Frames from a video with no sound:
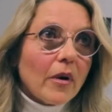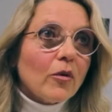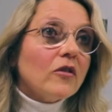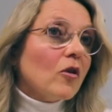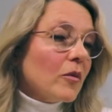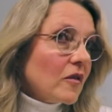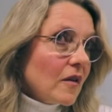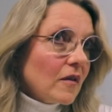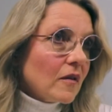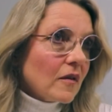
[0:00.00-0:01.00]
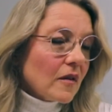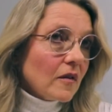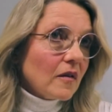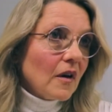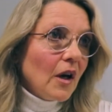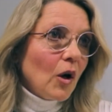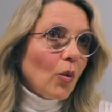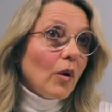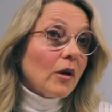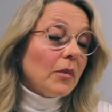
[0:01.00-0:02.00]
with tomosynthesis,
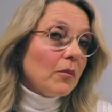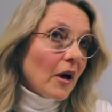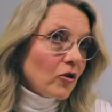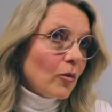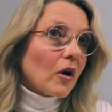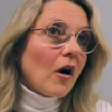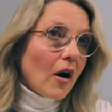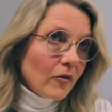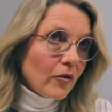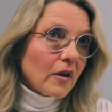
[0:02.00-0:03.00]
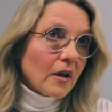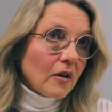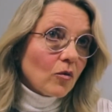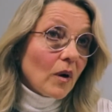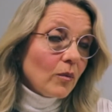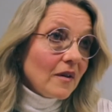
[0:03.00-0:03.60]
we can be much more confident when we